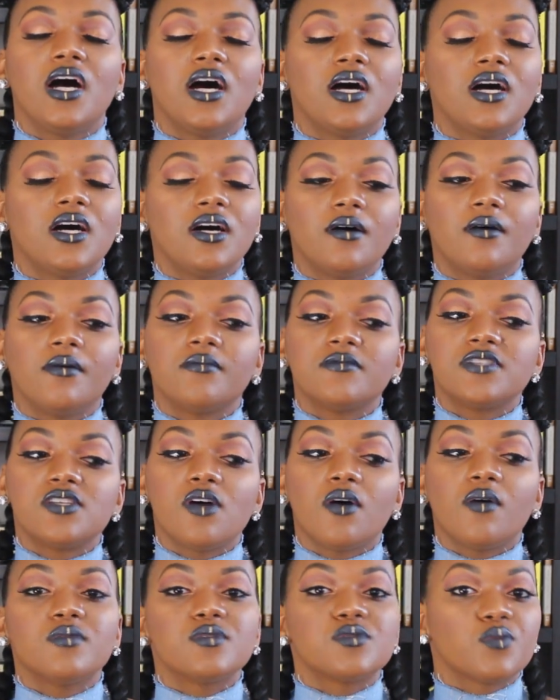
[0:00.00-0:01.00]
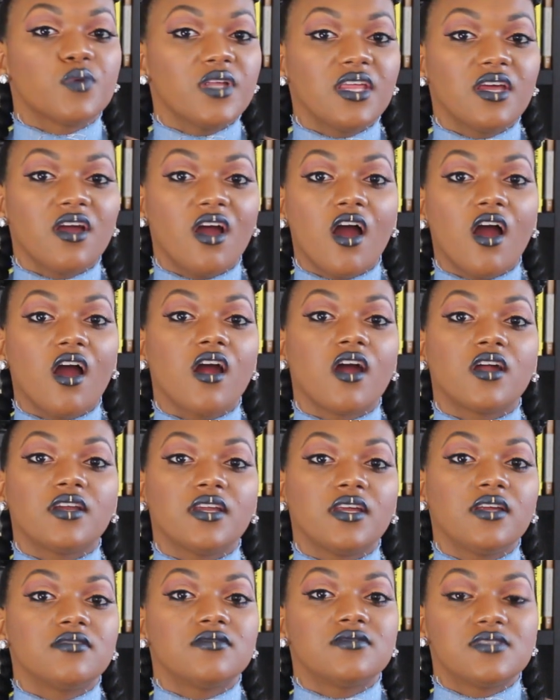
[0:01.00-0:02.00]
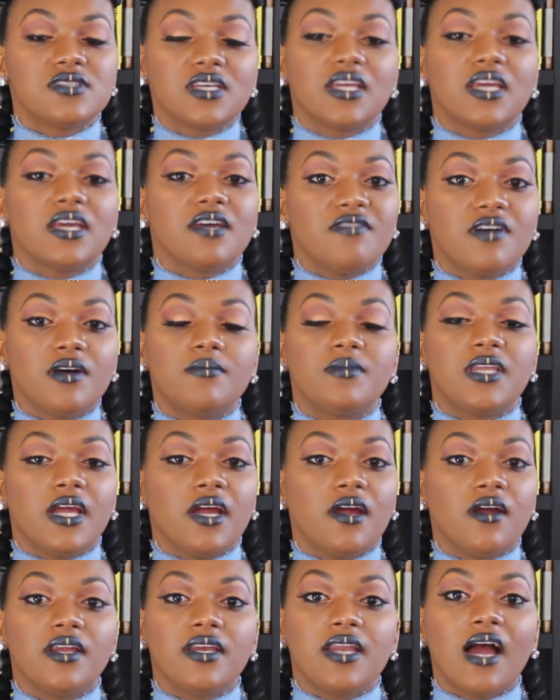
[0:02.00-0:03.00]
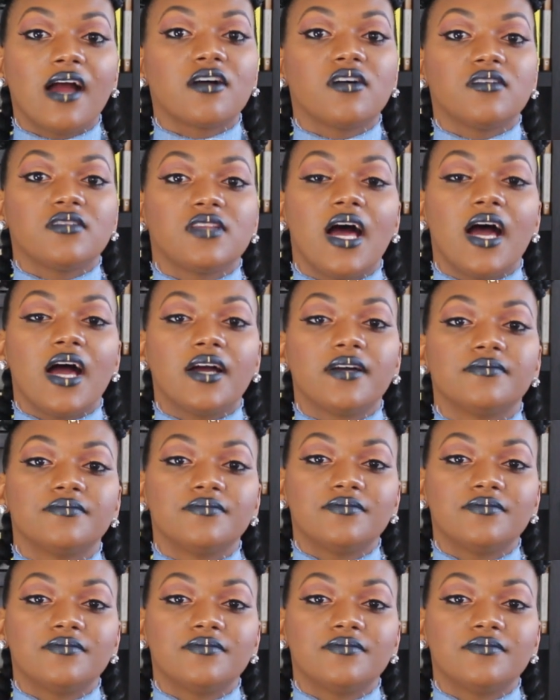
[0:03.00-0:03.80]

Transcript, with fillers: Um, so it was really hard to give up dairy, not gonna lie.